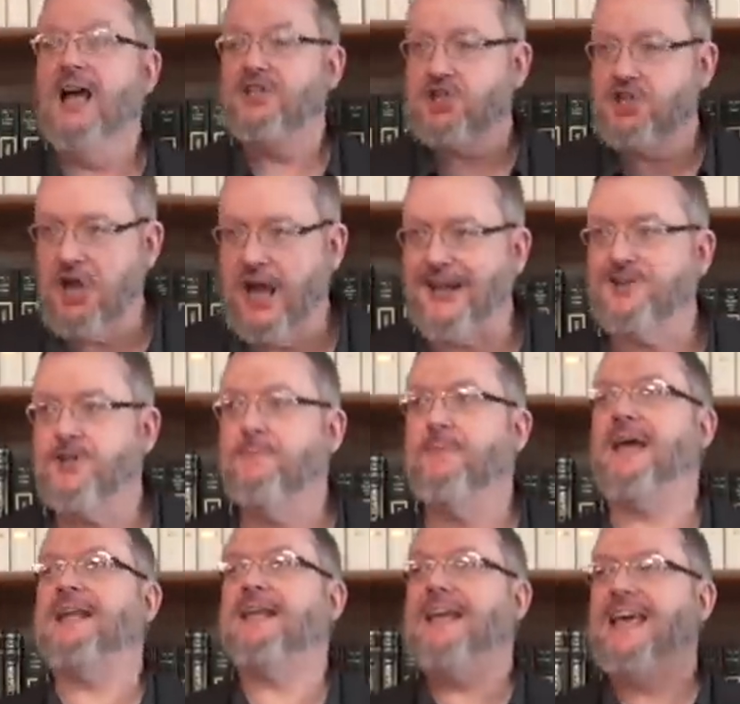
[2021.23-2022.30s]

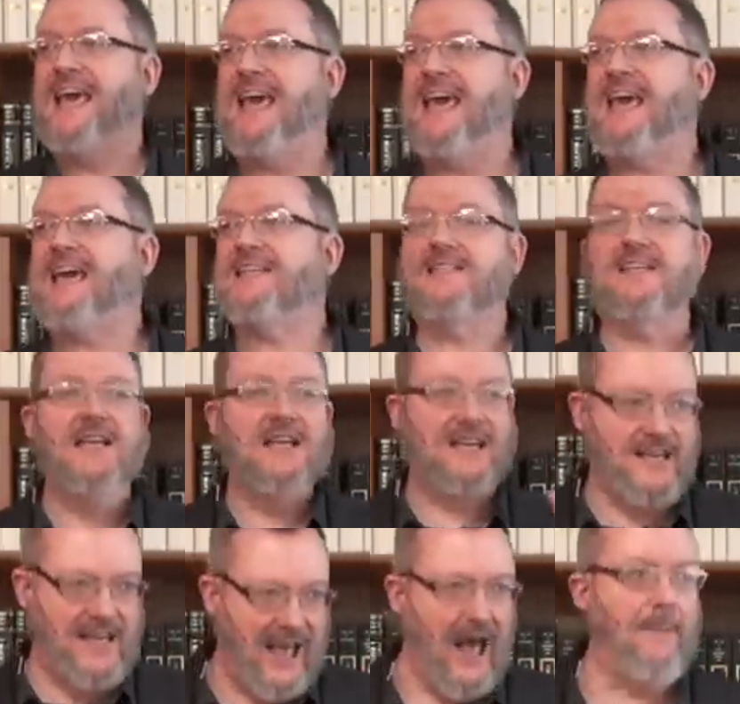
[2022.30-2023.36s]
Judgment is
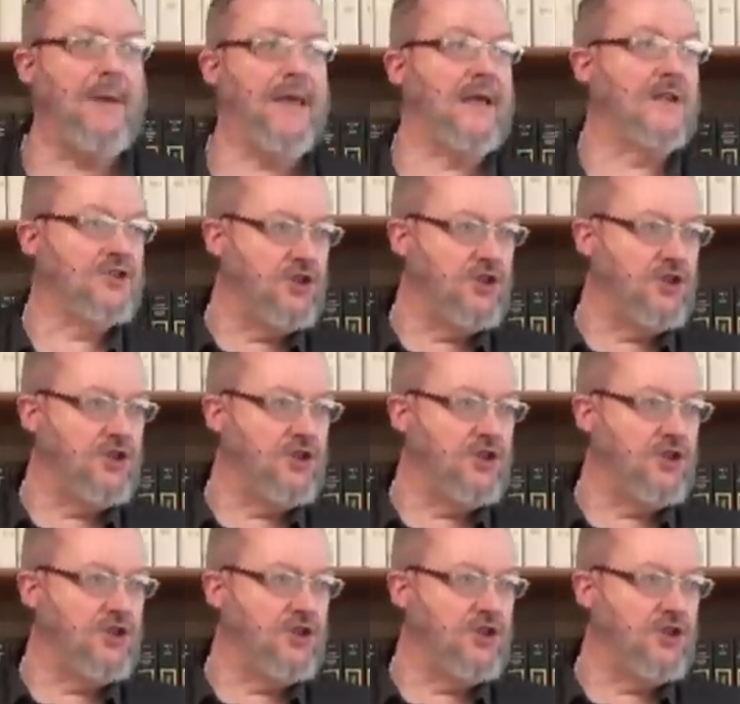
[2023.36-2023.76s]
coming.